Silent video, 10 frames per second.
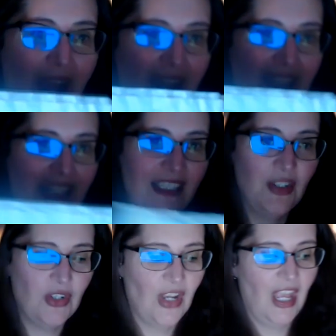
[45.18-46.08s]

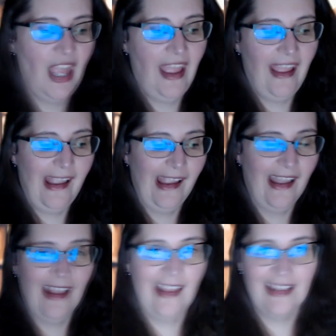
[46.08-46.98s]
package,
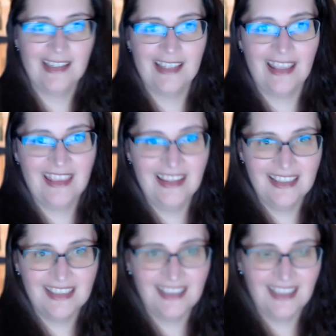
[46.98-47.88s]
and this
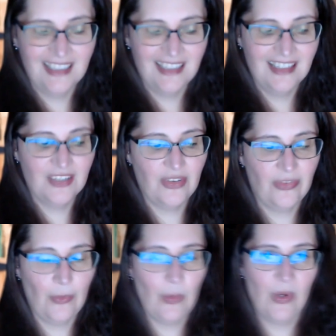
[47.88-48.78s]
is
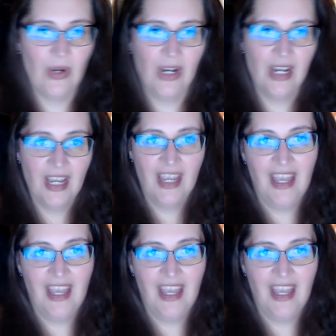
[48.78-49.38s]
for